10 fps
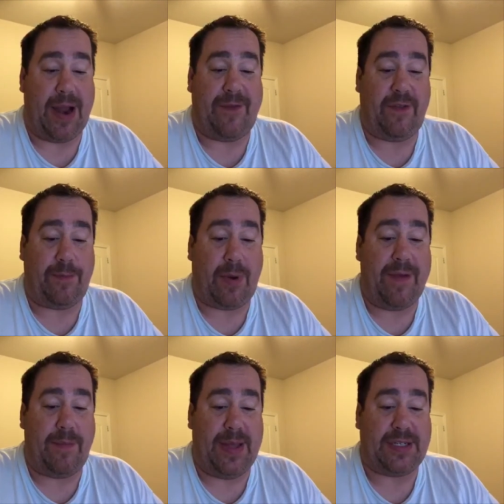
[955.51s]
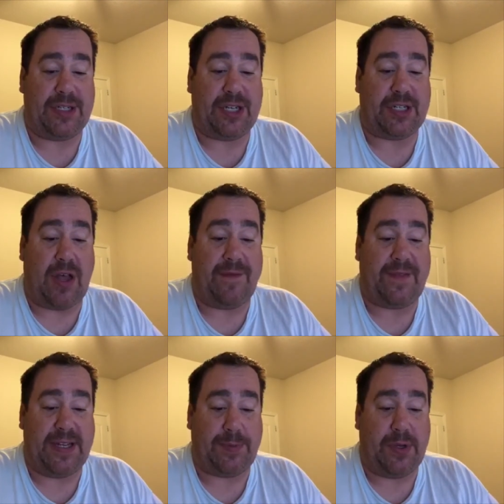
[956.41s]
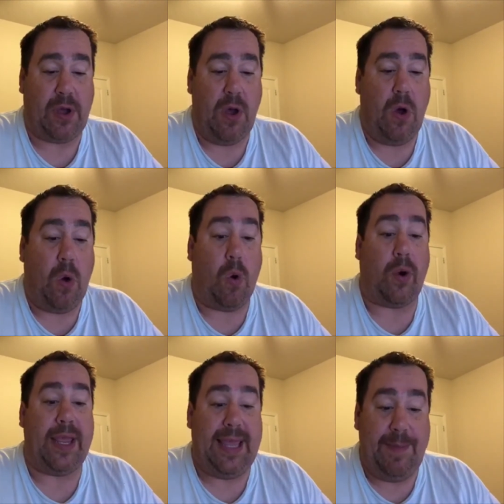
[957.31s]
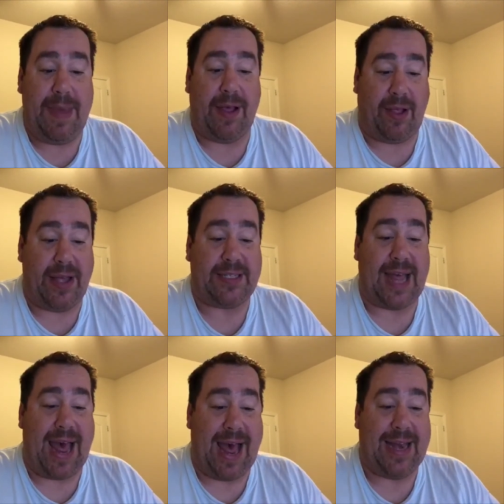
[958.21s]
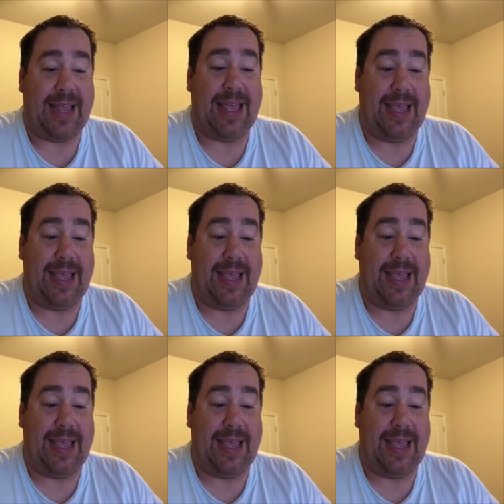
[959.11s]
Private message us on Facebook or email us at